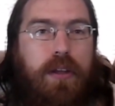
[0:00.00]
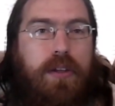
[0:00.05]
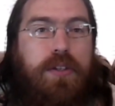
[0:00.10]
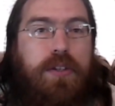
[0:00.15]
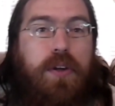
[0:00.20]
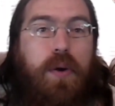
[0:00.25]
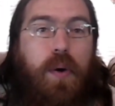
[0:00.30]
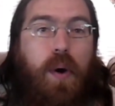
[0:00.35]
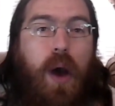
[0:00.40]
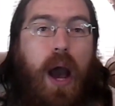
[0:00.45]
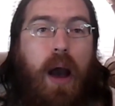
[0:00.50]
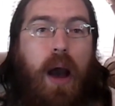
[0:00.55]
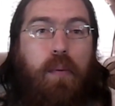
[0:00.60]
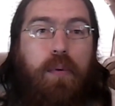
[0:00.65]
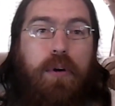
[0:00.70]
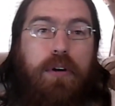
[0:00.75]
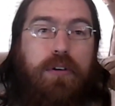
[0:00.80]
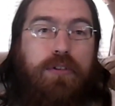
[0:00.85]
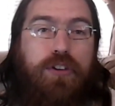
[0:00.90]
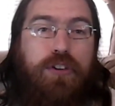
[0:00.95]
So I
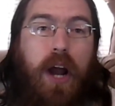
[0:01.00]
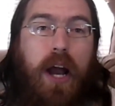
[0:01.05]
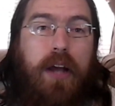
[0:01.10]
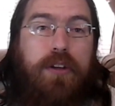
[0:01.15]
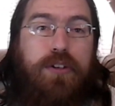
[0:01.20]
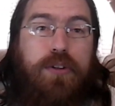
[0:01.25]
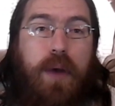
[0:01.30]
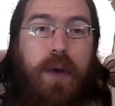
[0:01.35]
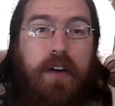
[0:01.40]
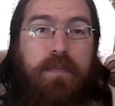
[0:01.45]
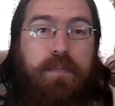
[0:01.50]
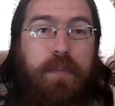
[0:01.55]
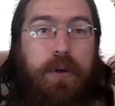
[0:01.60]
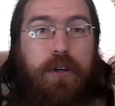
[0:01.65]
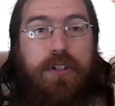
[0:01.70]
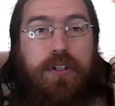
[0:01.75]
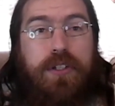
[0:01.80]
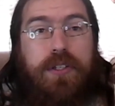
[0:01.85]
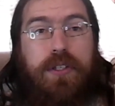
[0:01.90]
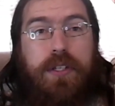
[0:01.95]
will try to have
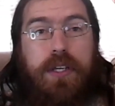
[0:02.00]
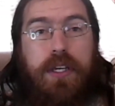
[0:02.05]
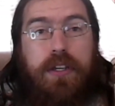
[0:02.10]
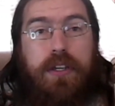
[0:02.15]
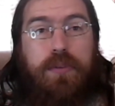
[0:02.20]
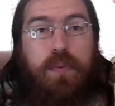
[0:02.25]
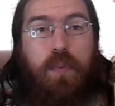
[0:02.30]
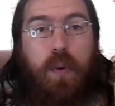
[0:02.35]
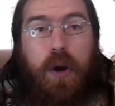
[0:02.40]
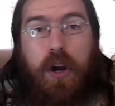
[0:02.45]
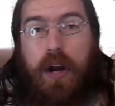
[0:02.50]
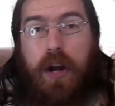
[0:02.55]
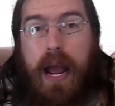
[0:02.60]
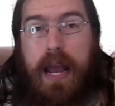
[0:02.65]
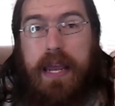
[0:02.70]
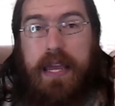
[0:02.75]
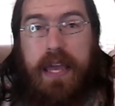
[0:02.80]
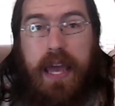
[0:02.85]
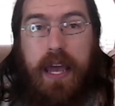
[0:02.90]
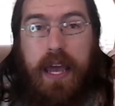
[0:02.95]
purchase links where
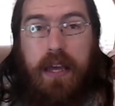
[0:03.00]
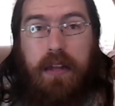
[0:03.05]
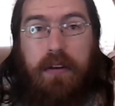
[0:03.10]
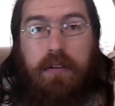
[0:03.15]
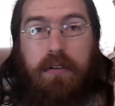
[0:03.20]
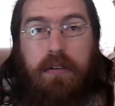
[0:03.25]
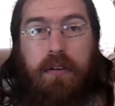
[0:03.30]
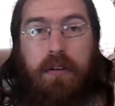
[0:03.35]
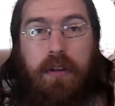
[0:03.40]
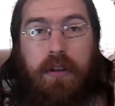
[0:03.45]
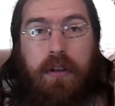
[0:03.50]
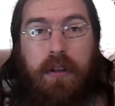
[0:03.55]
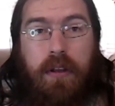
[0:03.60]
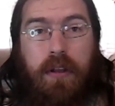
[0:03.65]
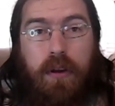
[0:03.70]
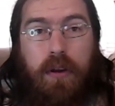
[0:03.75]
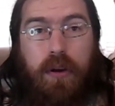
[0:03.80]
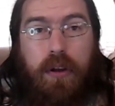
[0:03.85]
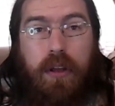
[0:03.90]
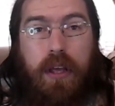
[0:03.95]
I can.
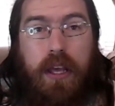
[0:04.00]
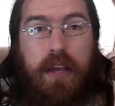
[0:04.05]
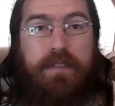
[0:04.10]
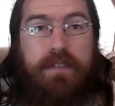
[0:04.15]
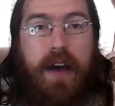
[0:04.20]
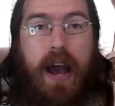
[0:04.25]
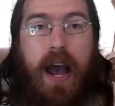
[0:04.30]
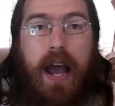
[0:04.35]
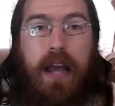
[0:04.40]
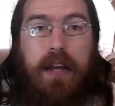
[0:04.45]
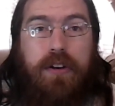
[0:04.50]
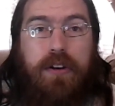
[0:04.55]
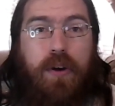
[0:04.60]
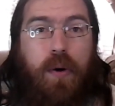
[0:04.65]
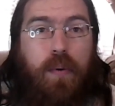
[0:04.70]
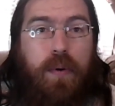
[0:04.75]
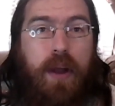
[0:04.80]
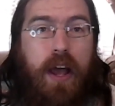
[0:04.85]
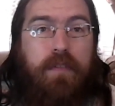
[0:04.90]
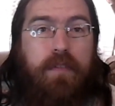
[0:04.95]
If I
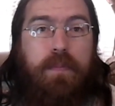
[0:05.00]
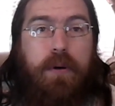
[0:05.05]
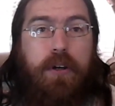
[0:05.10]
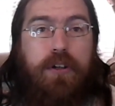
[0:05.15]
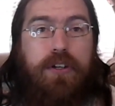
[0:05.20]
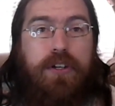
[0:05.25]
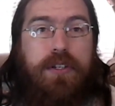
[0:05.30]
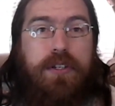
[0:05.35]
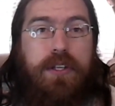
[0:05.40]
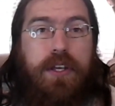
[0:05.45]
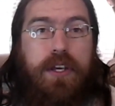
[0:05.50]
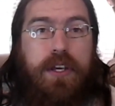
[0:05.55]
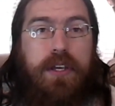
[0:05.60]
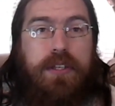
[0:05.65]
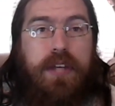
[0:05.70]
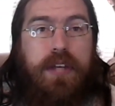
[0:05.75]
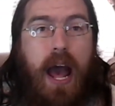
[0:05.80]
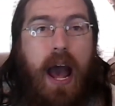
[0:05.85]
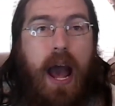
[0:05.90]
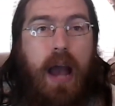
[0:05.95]
don't have purchase
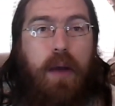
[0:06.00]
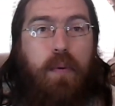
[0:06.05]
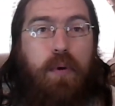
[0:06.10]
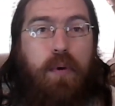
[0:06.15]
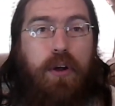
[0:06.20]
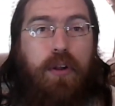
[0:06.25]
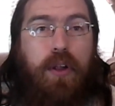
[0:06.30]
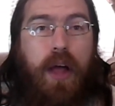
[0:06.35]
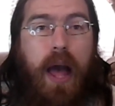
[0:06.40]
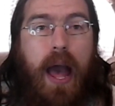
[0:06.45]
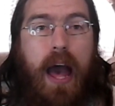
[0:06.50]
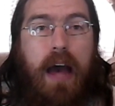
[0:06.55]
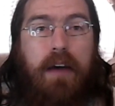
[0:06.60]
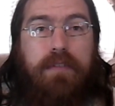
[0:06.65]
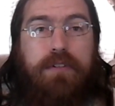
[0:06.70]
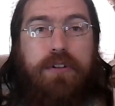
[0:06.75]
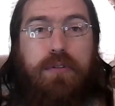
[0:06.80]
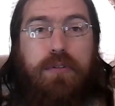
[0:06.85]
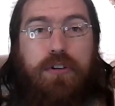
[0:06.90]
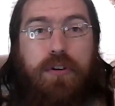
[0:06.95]
links, I will
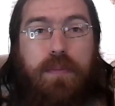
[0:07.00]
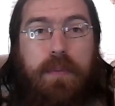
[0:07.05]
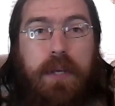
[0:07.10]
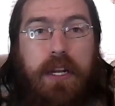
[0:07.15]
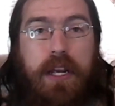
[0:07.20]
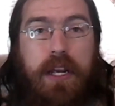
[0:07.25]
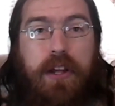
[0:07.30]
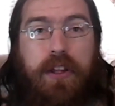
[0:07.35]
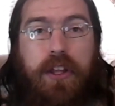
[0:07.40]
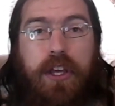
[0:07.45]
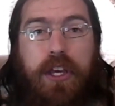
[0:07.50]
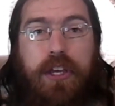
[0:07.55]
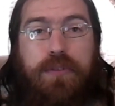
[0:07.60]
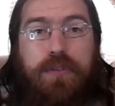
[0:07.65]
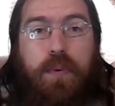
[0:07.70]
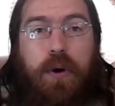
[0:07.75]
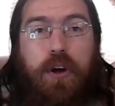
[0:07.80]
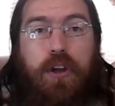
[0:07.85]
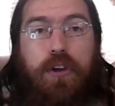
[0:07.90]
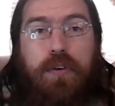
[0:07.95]
have social media
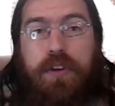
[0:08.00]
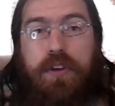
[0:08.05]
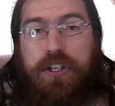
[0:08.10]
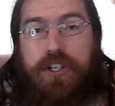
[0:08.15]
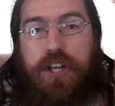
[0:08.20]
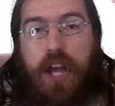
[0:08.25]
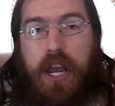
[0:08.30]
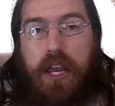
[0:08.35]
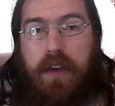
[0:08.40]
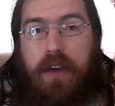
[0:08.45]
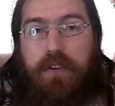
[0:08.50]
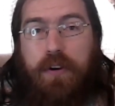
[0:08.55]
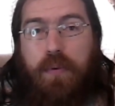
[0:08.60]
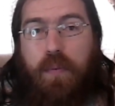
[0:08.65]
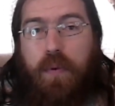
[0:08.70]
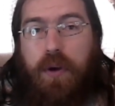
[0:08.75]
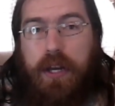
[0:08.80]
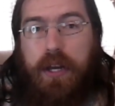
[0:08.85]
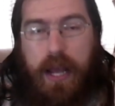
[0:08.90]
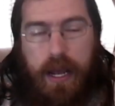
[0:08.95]
links where you can check
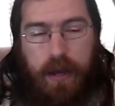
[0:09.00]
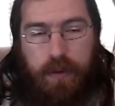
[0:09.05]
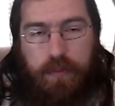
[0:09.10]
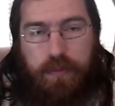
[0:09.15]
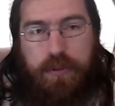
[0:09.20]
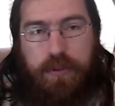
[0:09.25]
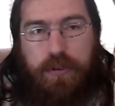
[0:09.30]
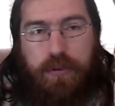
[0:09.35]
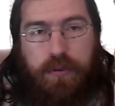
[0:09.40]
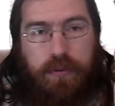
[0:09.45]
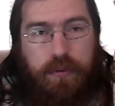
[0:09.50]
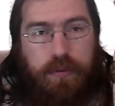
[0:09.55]
everyone out.